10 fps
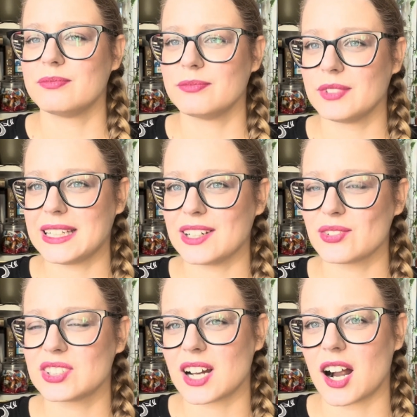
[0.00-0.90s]

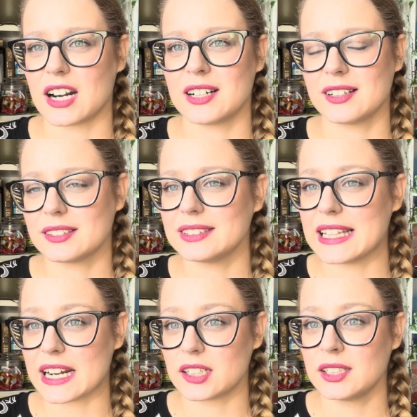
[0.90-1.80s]
videos are
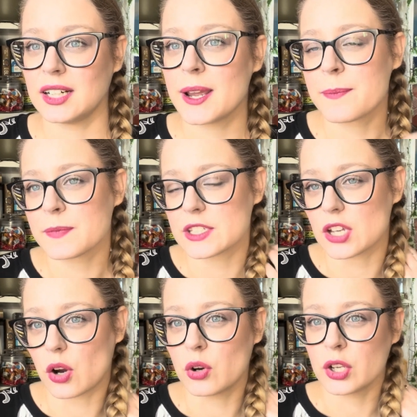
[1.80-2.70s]
there,
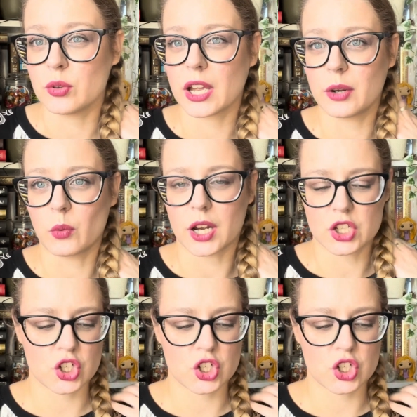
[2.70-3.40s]
so you can watch